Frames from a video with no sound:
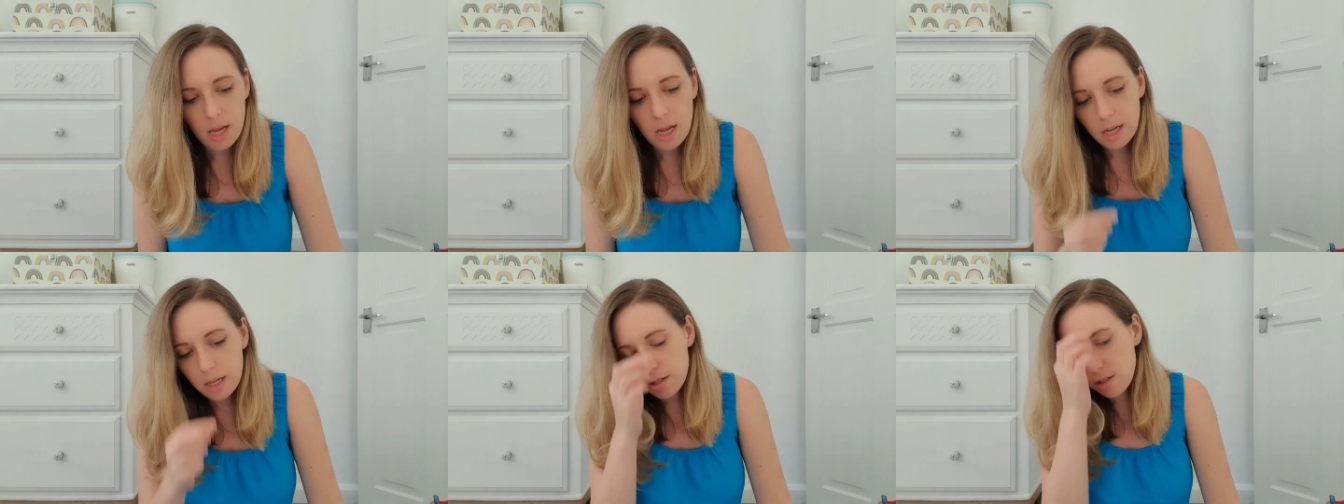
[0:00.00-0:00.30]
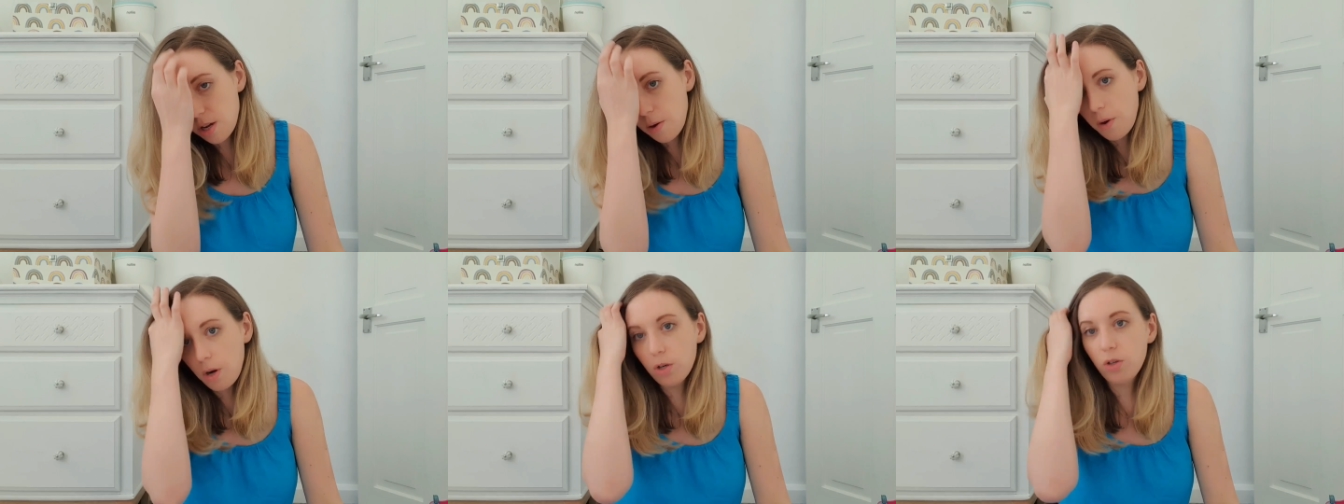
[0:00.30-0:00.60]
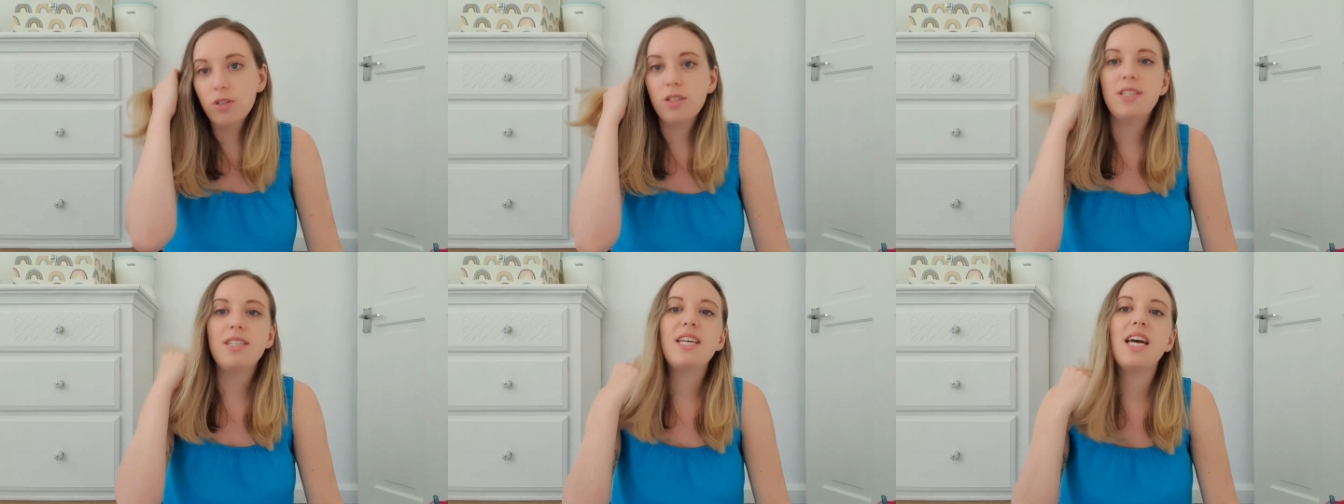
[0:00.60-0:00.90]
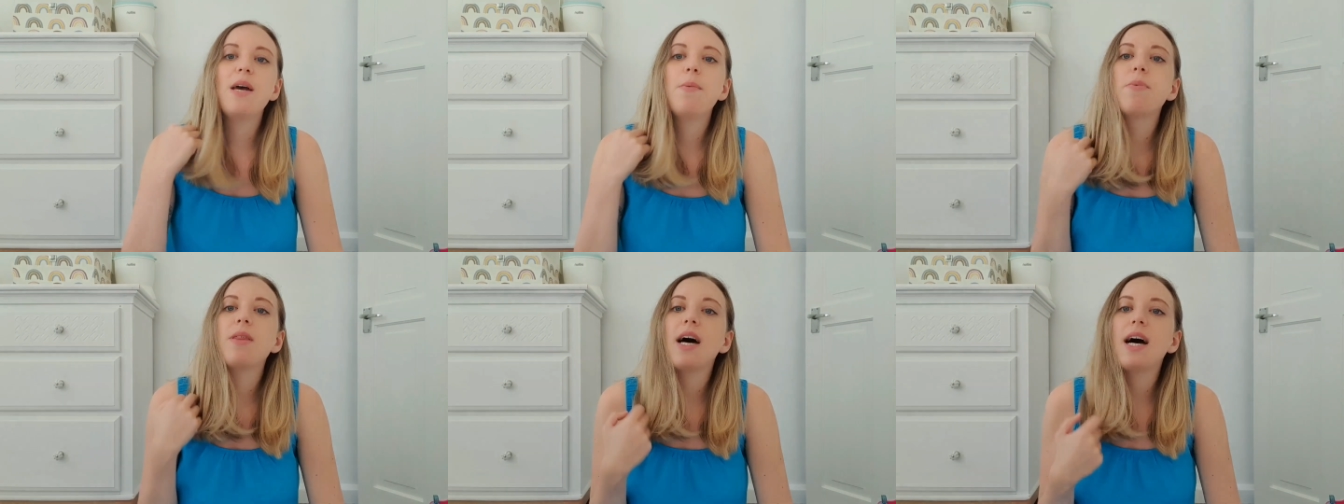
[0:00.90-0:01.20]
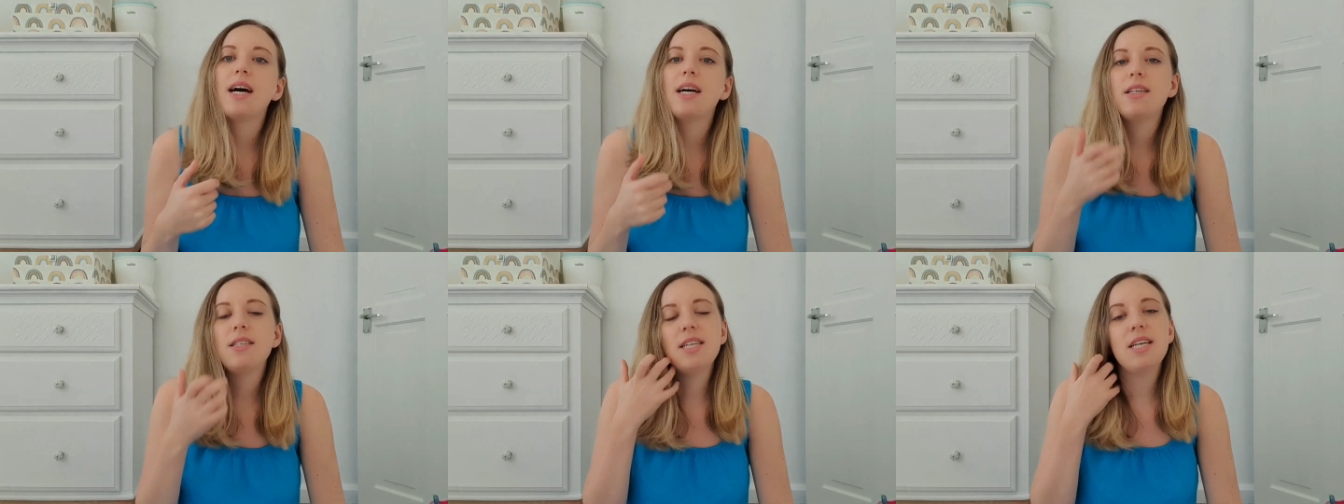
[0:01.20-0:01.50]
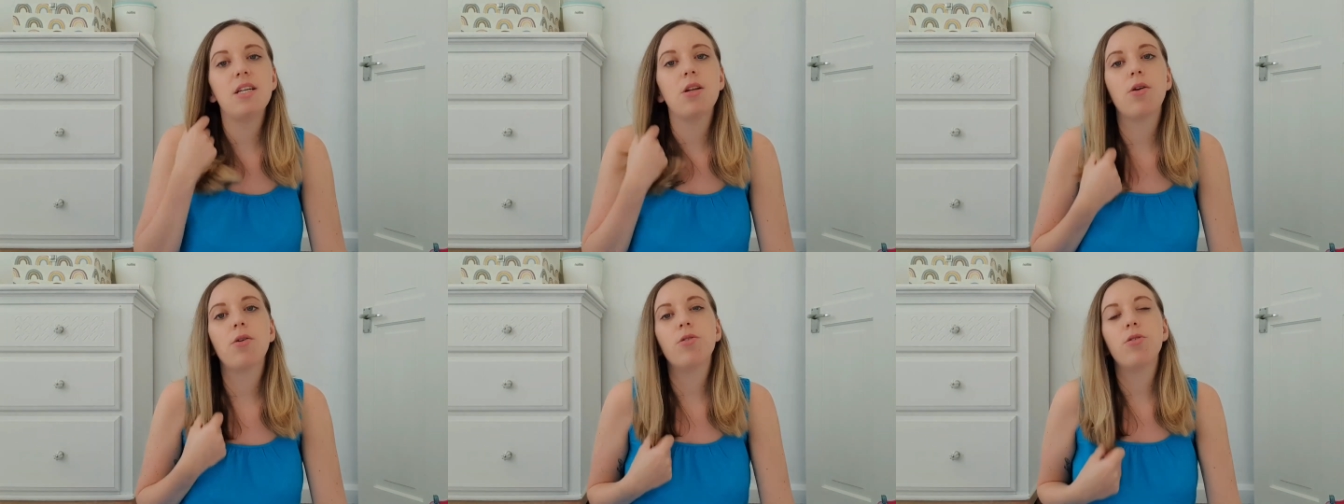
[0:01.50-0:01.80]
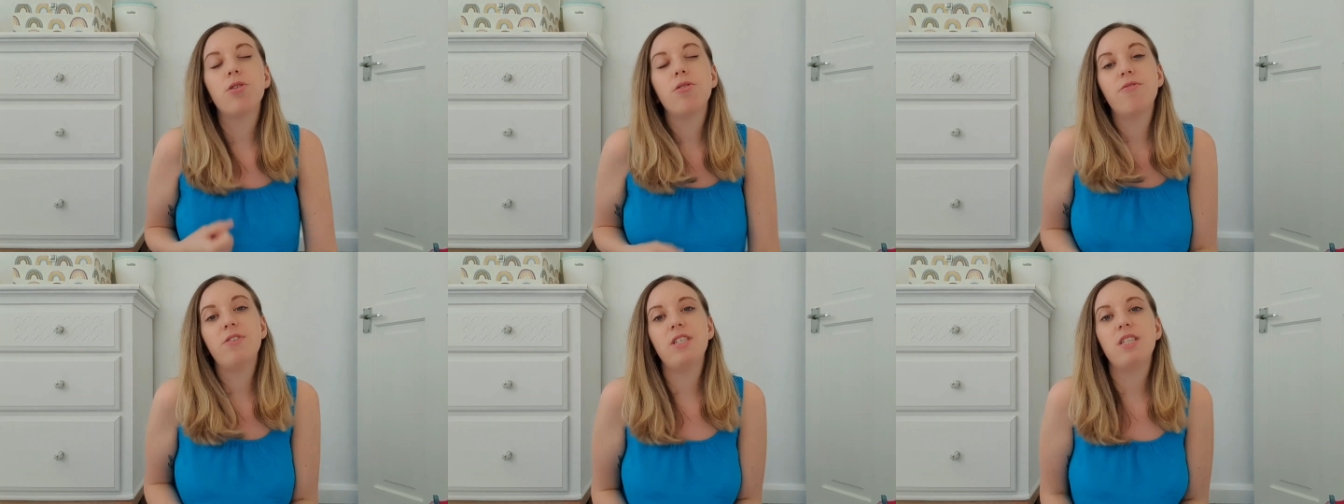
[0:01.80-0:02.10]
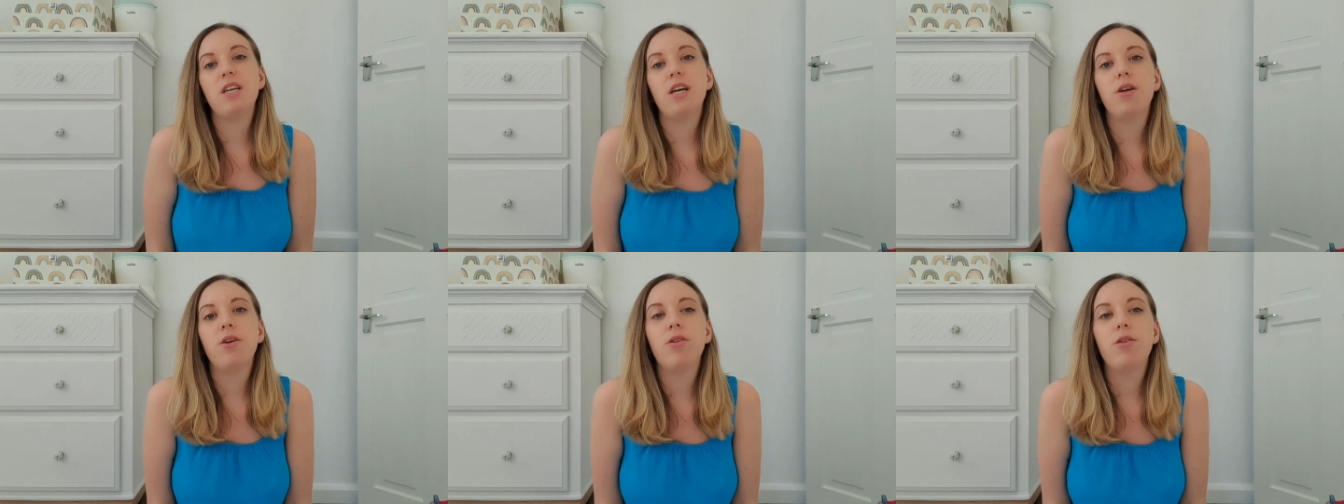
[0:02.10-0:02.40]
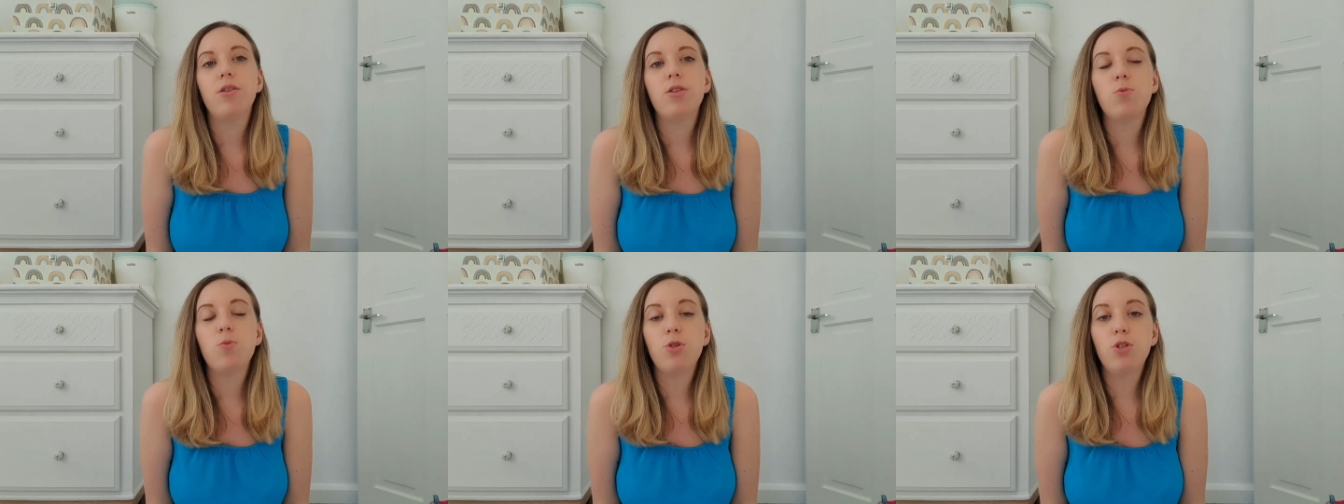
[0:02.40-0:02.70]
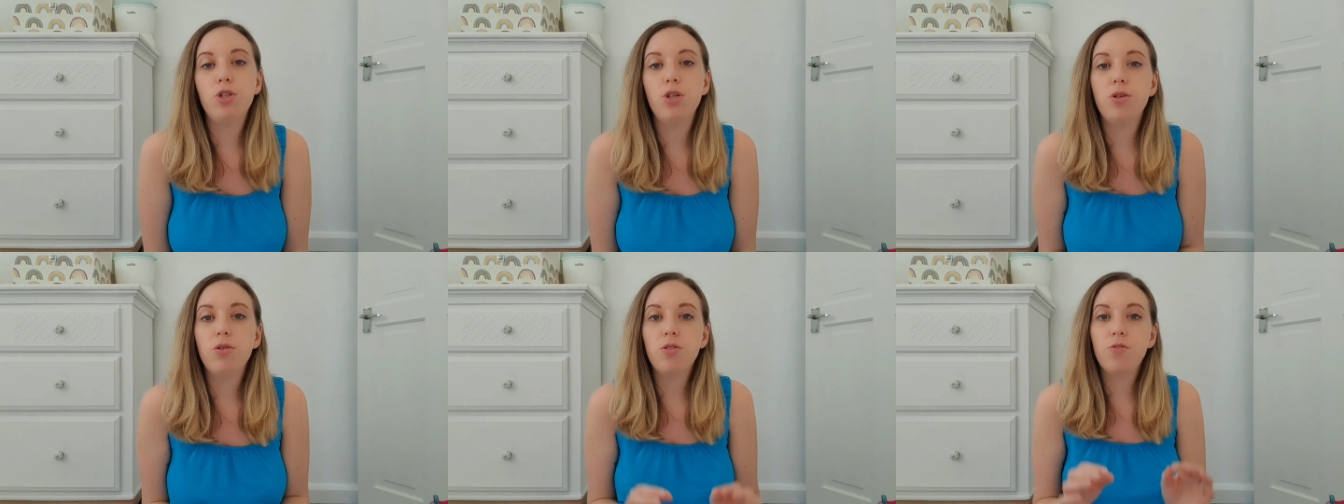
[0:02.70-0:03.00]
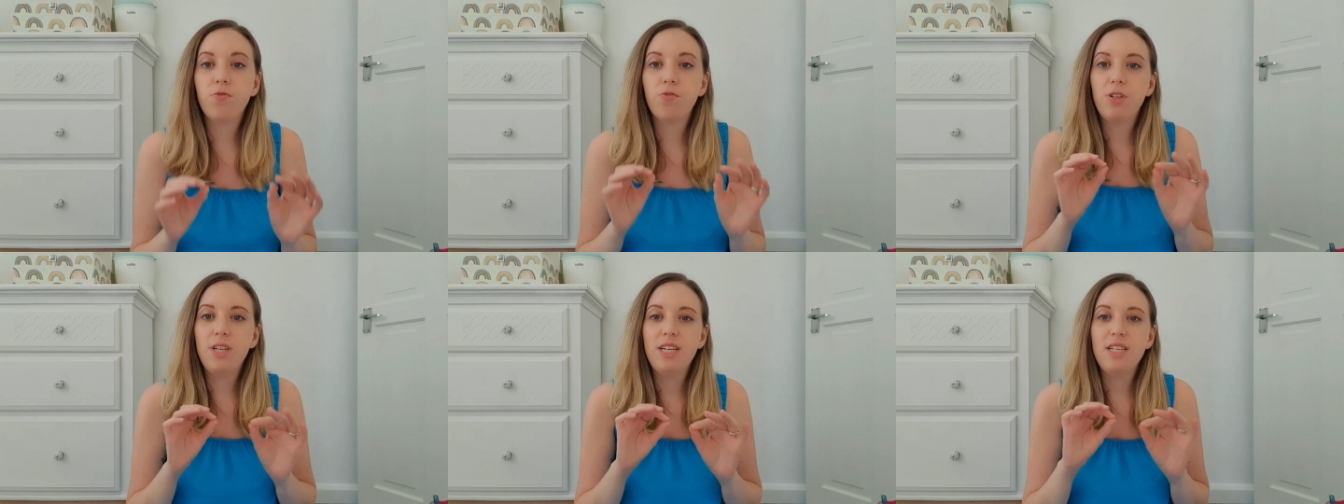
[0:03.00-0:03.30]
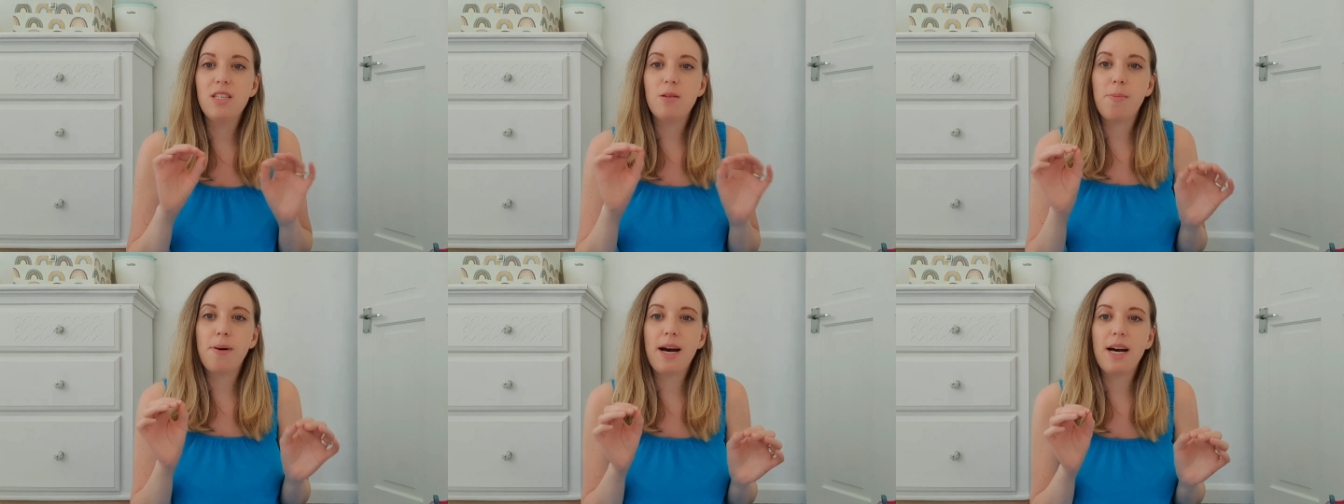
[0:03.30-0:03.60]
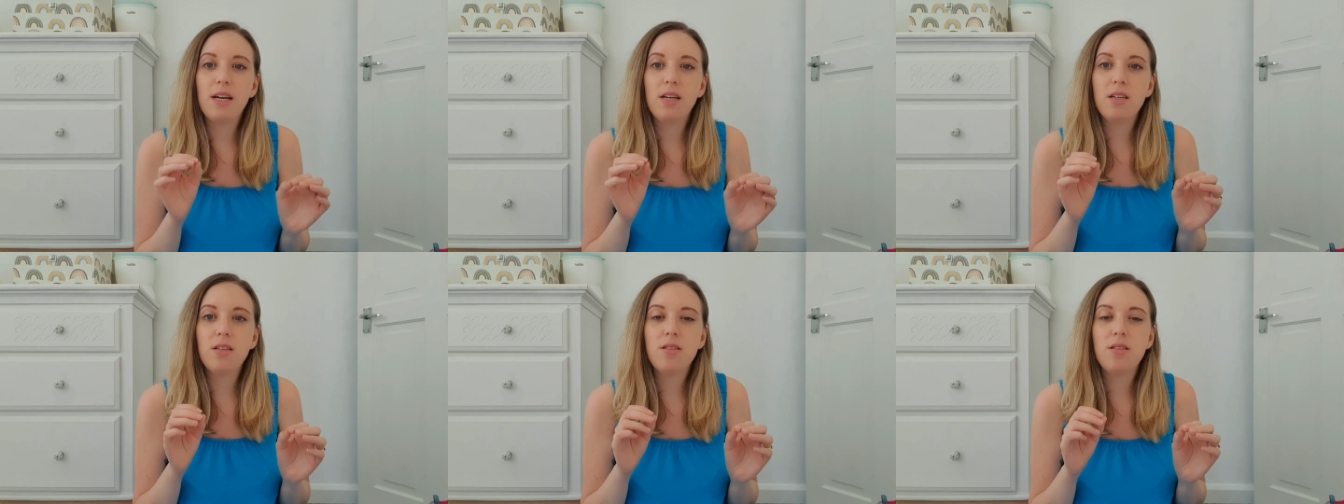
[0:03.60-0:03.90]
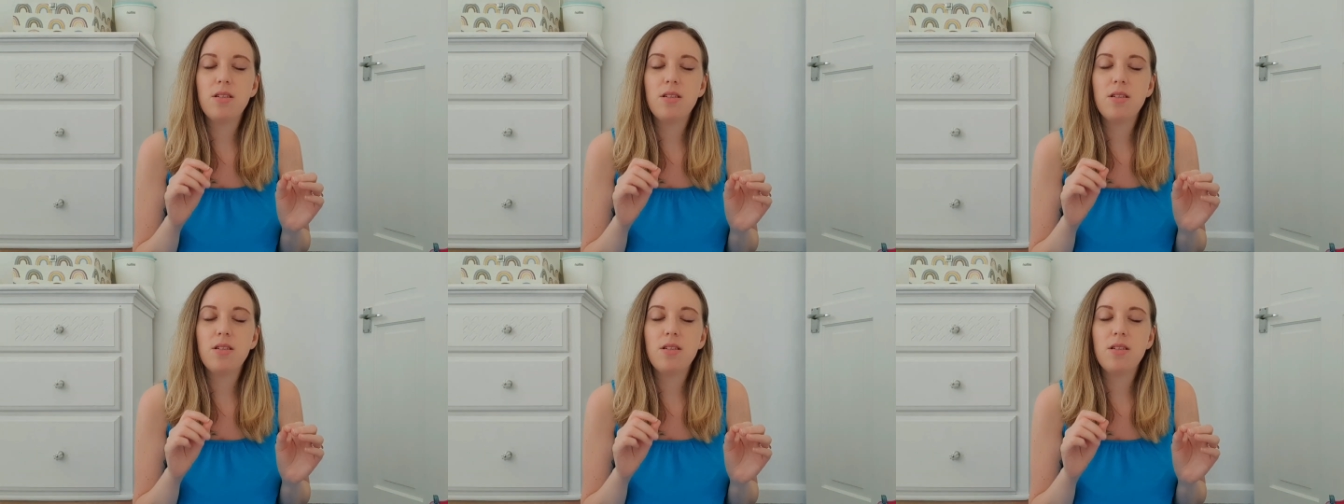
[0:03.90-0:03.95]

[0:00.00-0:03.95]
So a good tip that I seen on the videos was use freezer bags